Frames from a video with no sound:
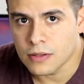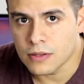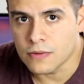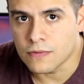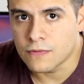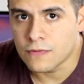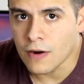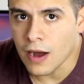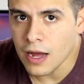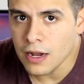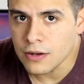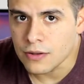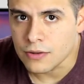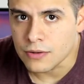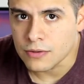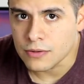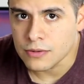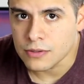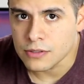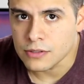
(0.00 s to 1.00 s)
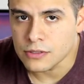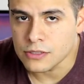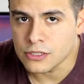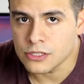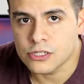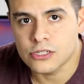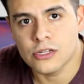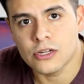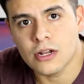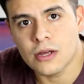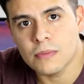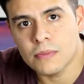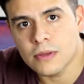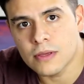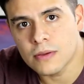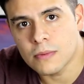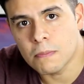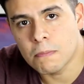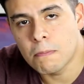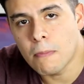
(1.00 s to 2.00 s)
value is gonna
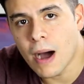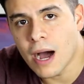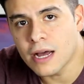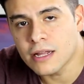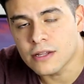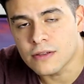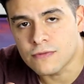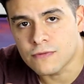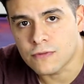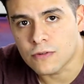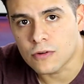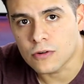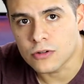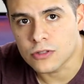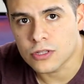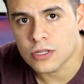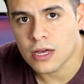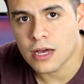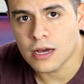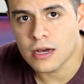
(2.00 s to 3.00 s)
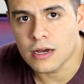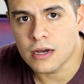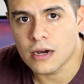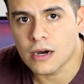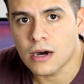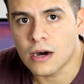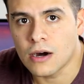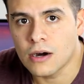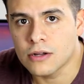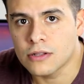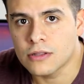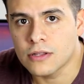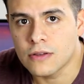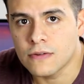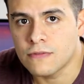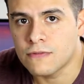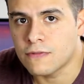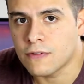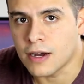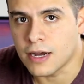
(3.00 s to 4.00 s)
be by default
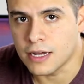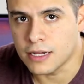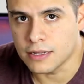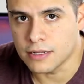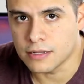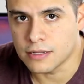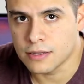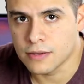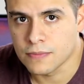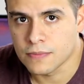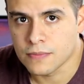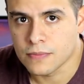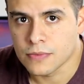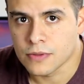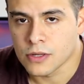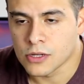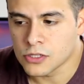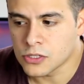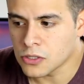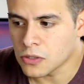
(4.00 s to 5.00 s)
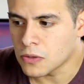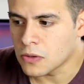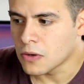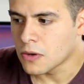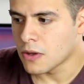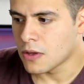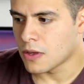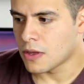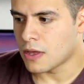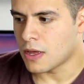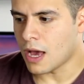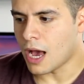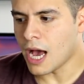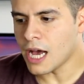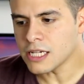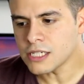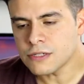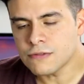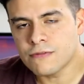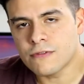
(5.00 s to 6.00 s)
undefined. So
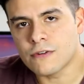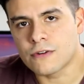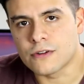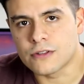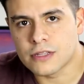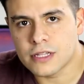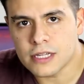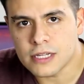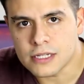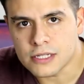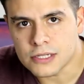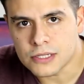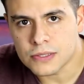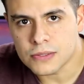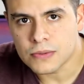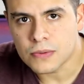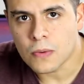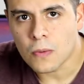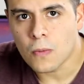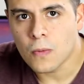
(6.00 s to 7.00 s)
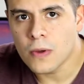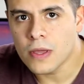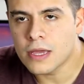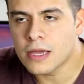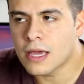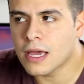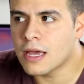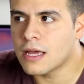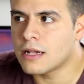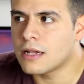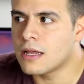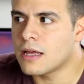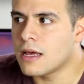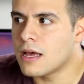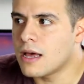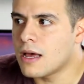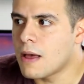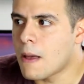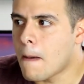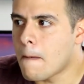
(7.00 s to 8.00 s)
as for this, we can
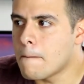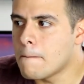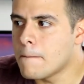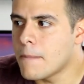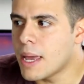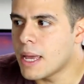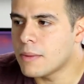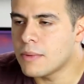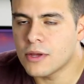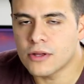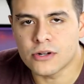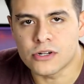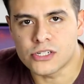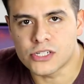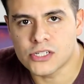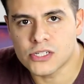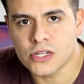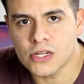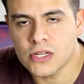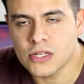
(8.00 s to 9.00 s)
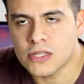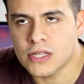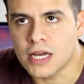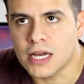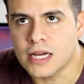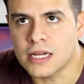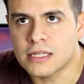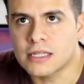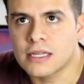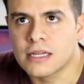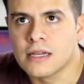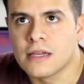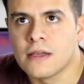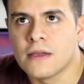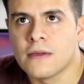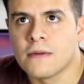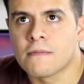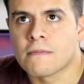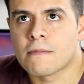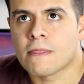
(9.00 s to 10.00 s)
maybe understand that
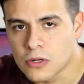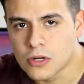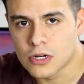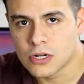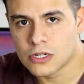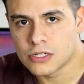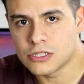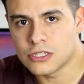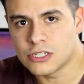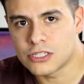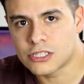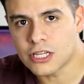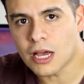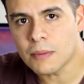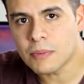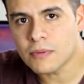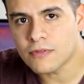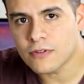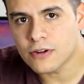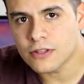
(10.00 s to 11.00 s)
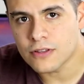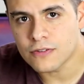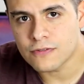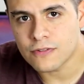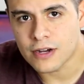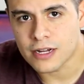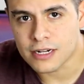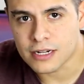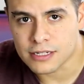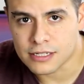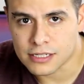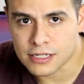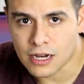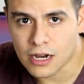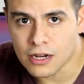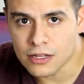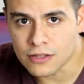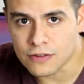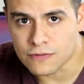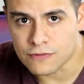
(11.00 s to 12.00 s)
the type of undefined is
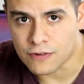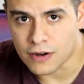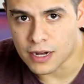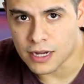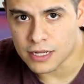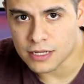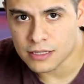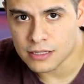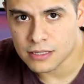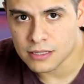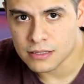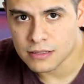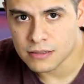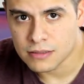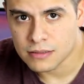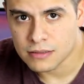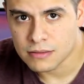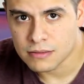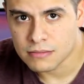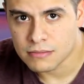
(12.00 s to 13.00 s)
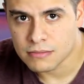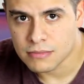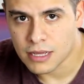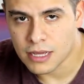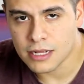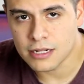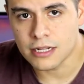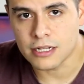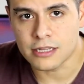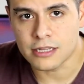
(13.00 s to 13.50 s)
undefined and the